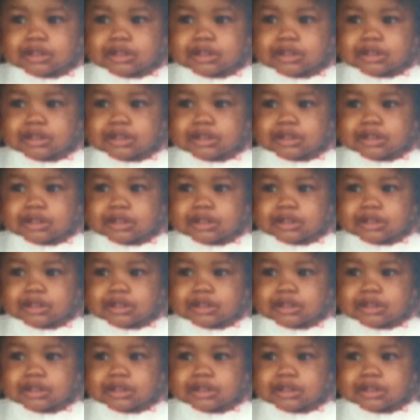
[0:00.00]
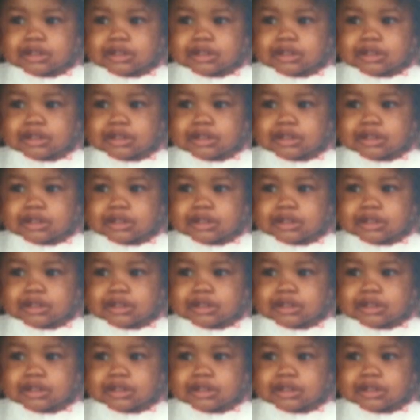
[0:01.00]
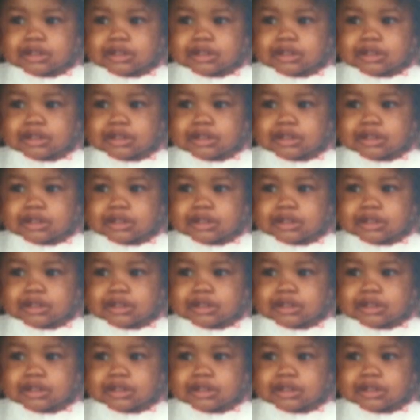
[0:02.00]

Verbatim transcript: my family and loving my city.